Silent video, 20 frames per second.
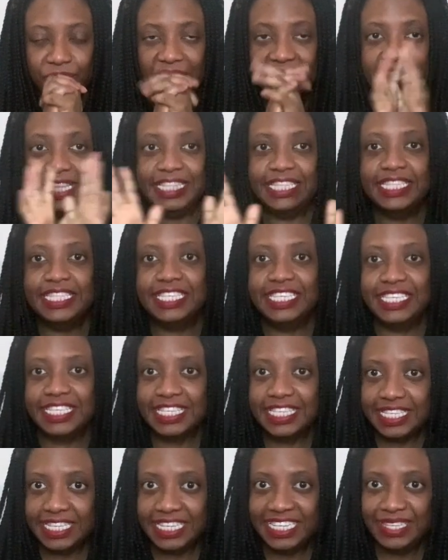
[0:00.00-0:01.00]
this
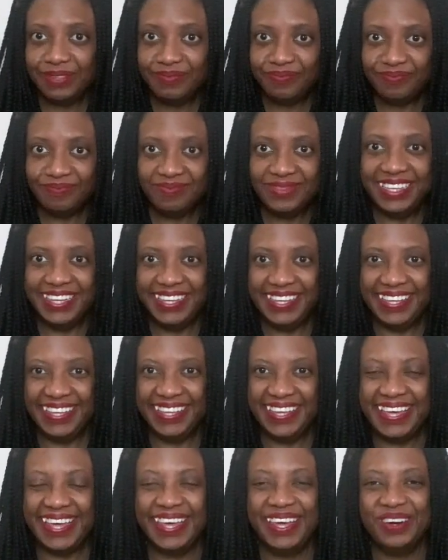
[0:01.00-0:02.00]
is it.
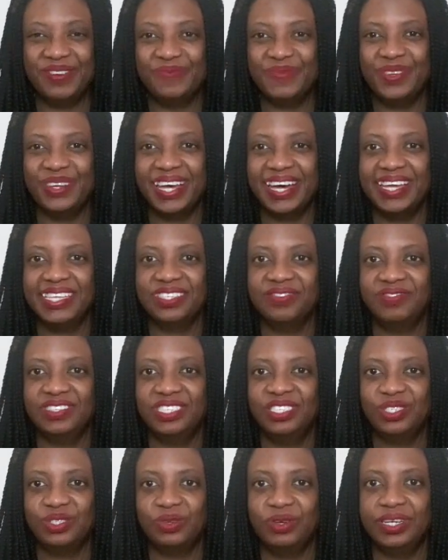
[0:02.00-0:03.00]
I hope you guys have
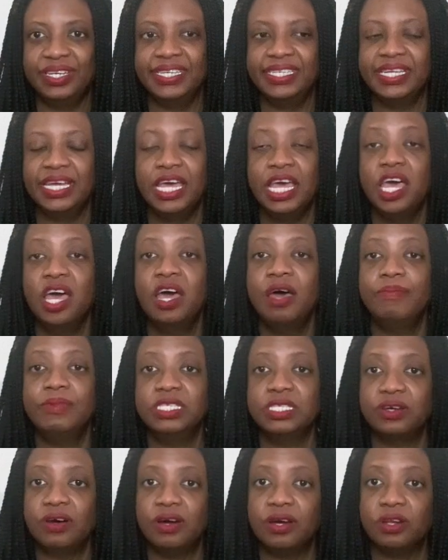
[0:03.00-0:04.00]
enjoyed me
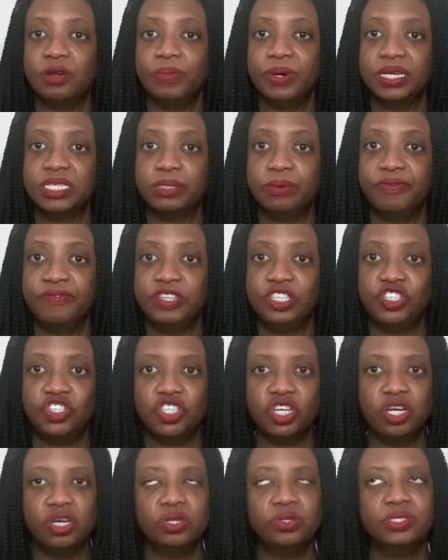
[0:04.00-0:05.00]
talking about some of these
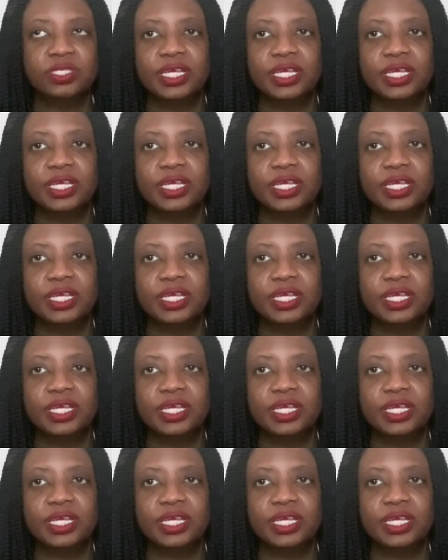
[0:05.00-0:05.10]
shows.